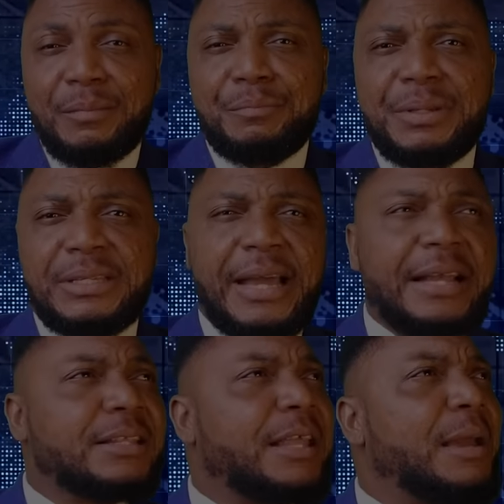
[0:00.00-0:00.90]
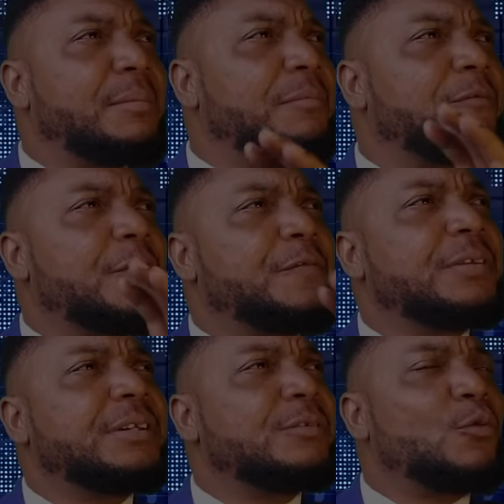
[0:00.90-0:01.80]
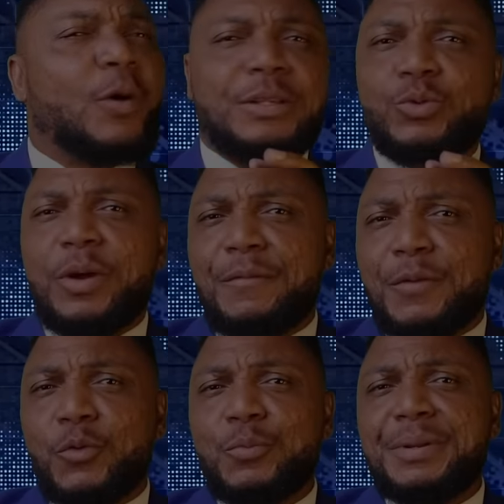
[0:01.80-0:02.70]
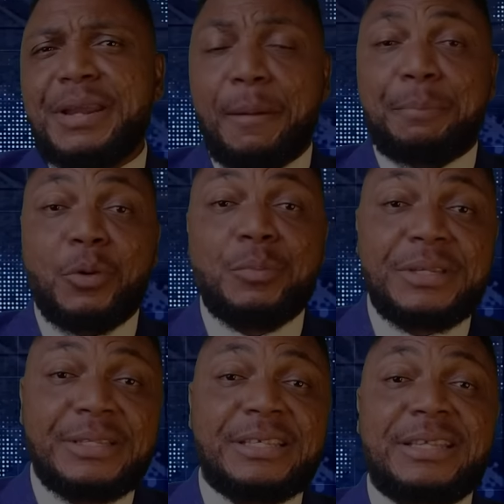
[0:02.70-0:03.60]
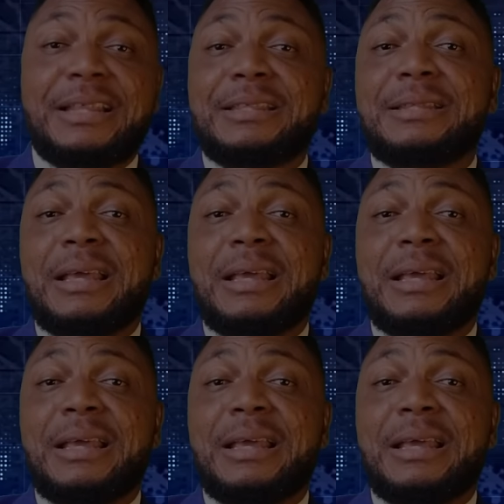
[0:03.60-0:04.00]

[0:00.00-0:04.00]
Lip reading: Beside them fulfilling whatsoever could be their promises that